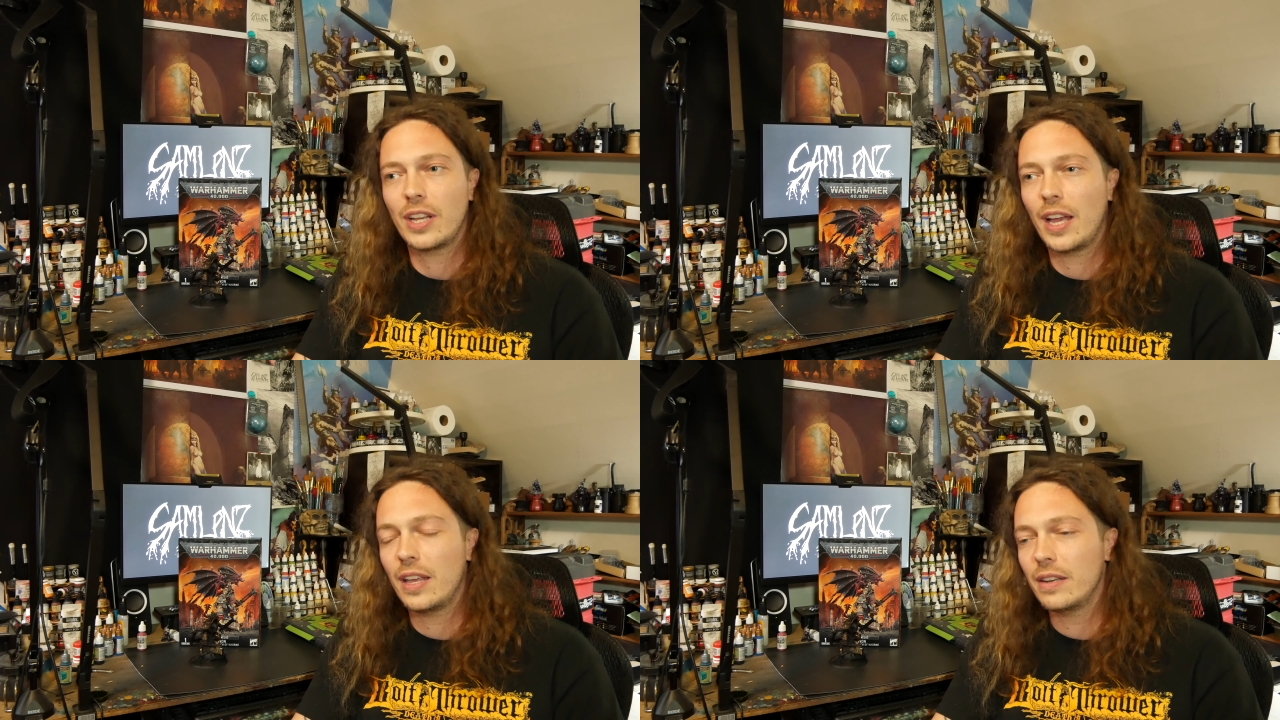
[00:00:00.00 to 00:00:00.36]

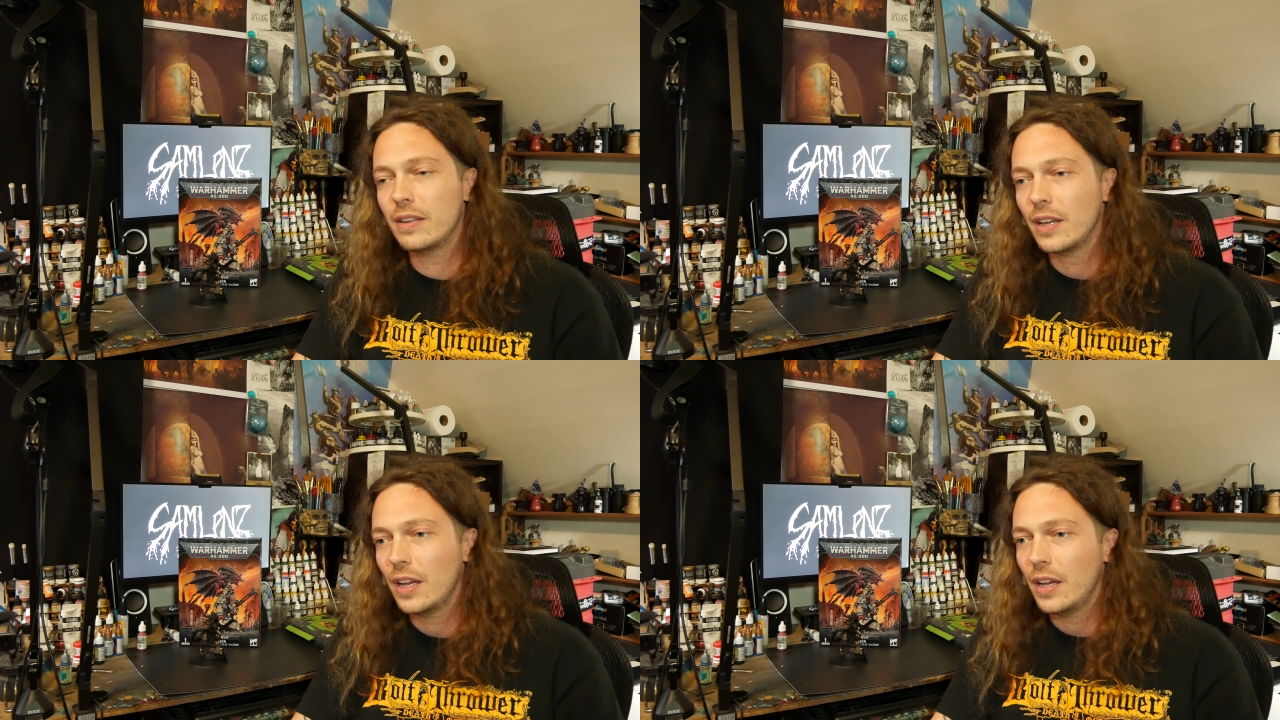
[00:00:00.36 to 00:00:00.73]

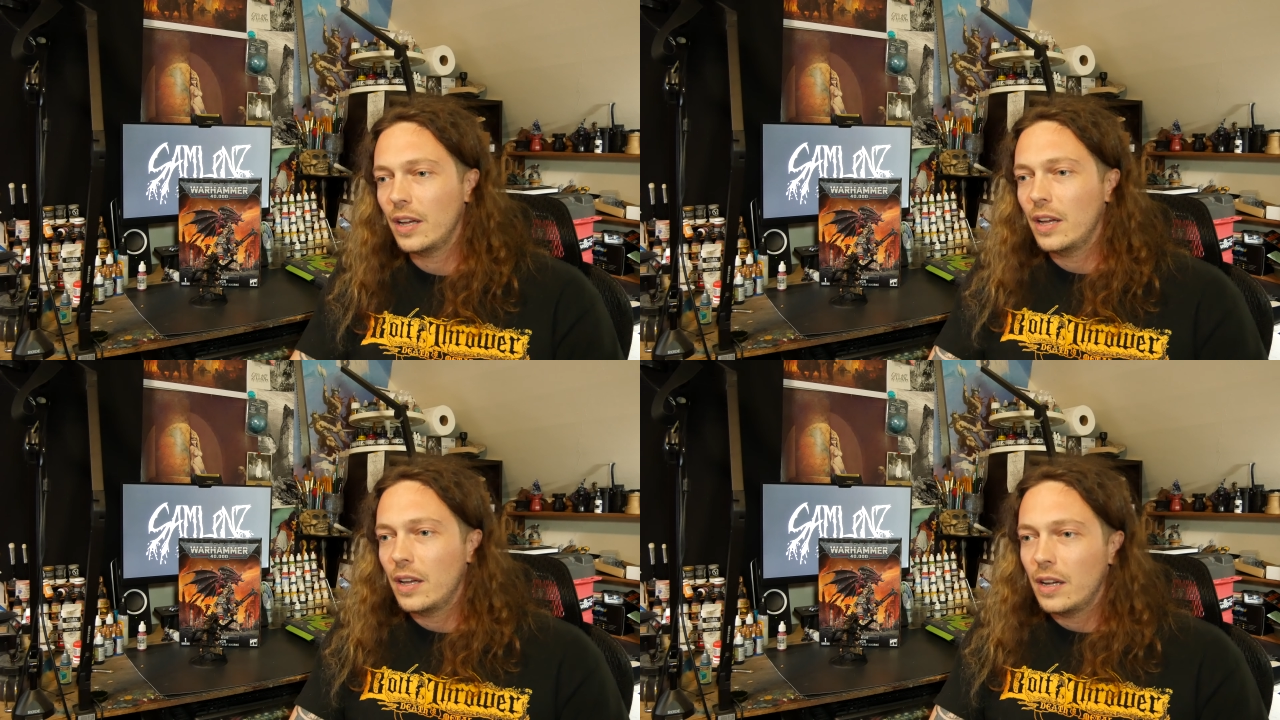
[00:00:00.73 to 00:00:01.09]
and
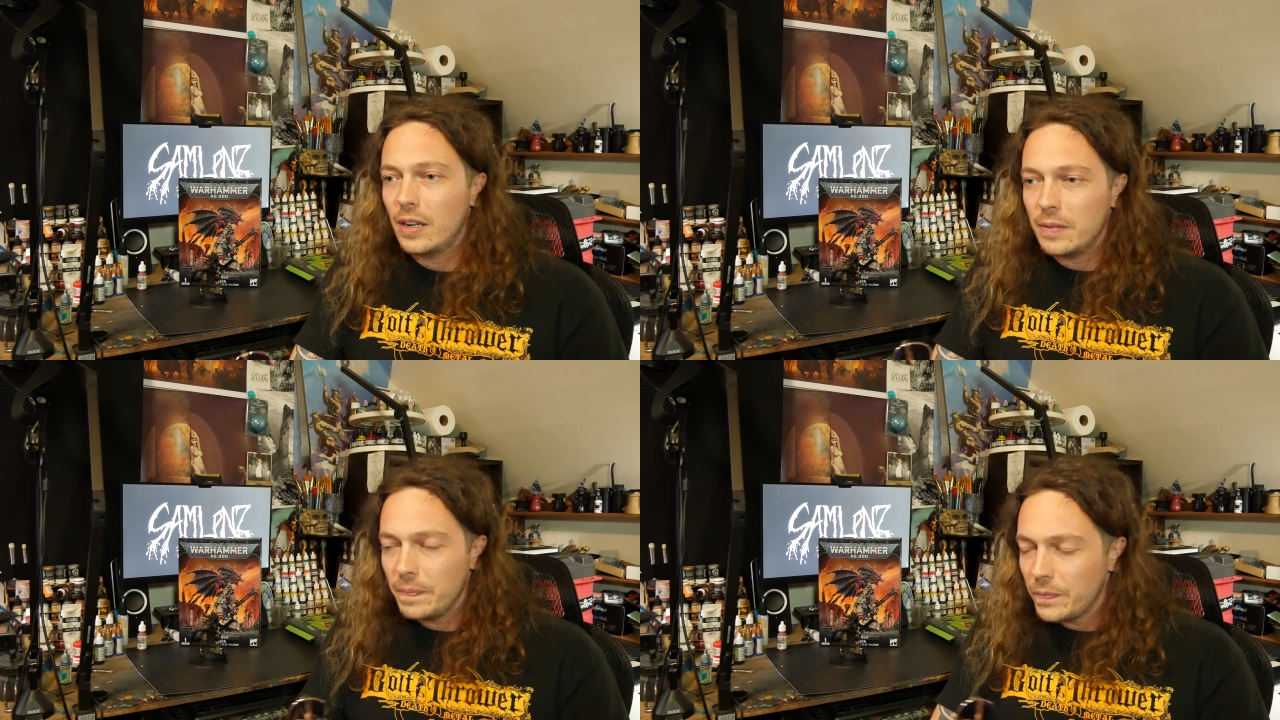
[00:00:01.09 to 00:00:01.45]

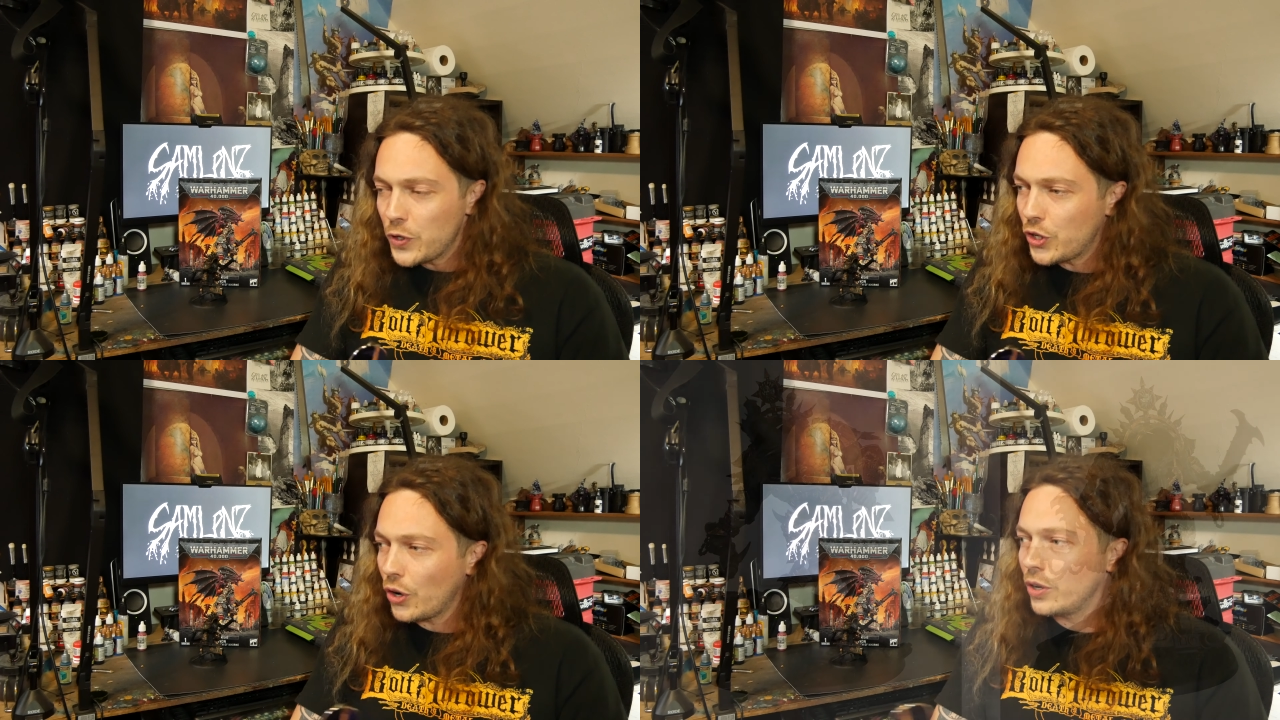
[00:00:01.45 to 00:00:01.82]

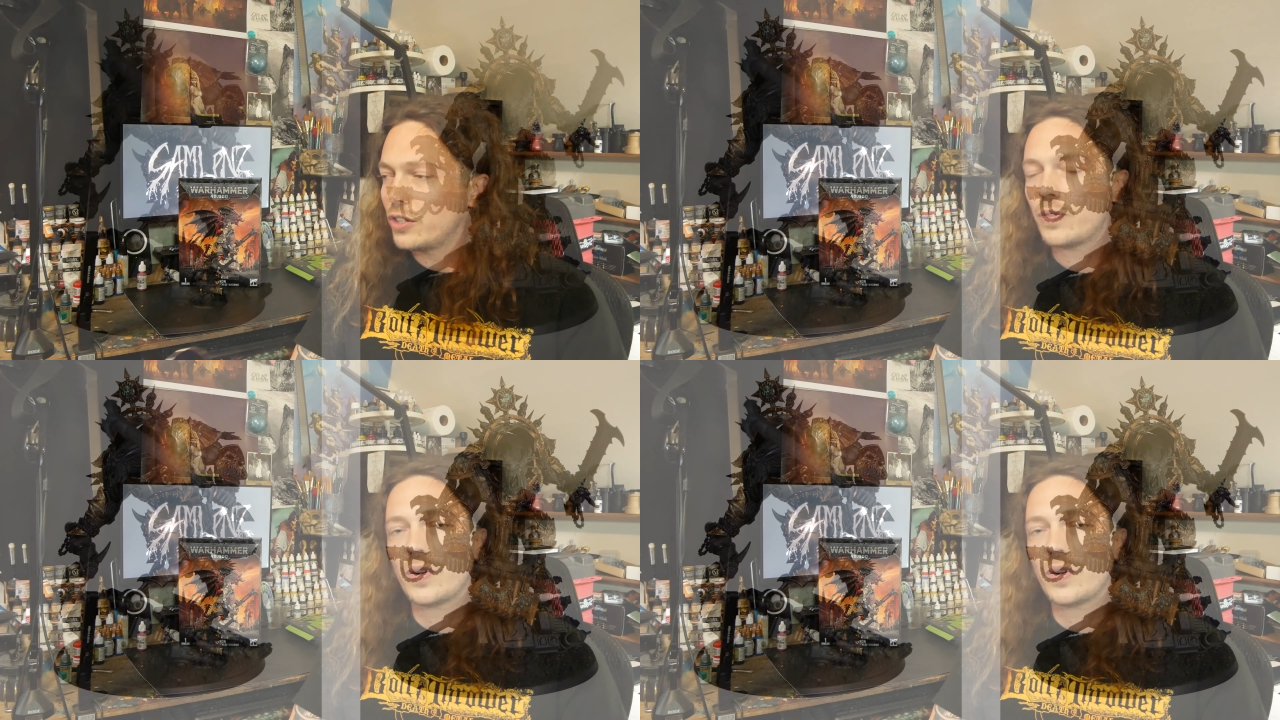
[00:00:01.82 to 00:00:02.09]
sure it's